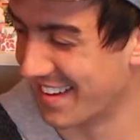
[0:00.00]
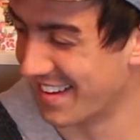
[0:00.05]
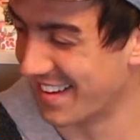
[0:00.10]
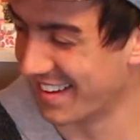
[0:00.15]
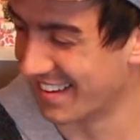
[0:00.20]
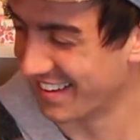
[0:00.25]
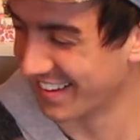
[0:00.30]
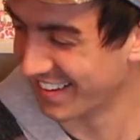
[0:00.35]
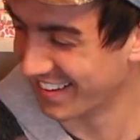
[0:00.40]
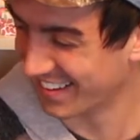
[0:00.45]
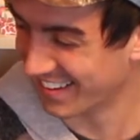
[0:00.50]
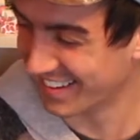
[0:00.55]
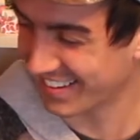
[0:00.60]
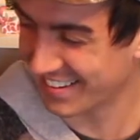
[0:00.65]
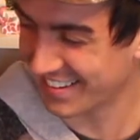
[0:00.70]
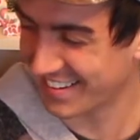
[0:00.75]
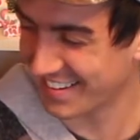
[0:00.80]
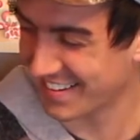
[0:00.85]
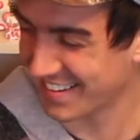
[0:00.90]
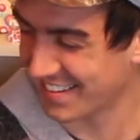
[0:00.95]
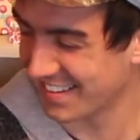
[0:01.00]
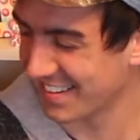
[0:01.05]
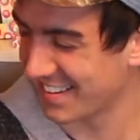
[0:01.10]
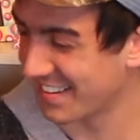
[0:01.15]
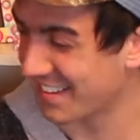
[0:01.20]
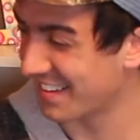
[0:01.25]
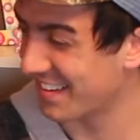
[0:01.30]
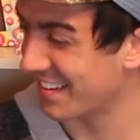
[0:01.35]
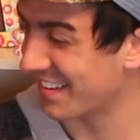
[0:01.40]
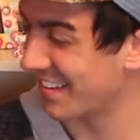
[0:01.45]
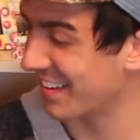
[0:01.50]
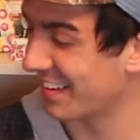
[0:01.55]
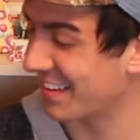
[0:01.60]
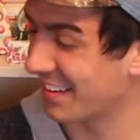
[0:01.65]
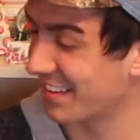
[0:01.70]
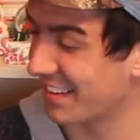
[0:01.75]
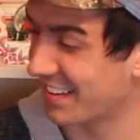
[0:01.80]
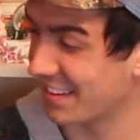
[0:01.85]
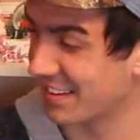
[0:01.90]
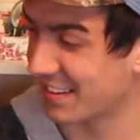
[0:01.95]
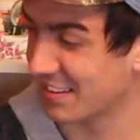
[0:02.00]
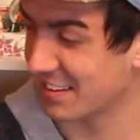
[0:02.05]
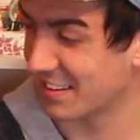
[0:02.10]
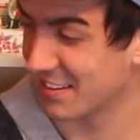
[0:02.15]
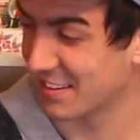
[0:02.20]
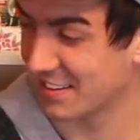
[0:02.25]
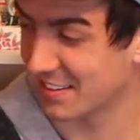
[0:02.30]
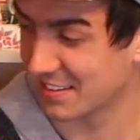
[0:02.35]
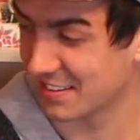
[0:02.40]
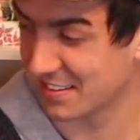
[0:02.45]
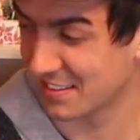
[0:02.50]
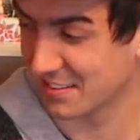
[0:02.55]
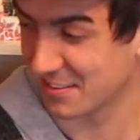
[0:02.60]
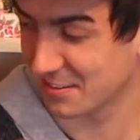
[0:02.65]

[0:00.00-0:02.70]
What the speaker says: (silent)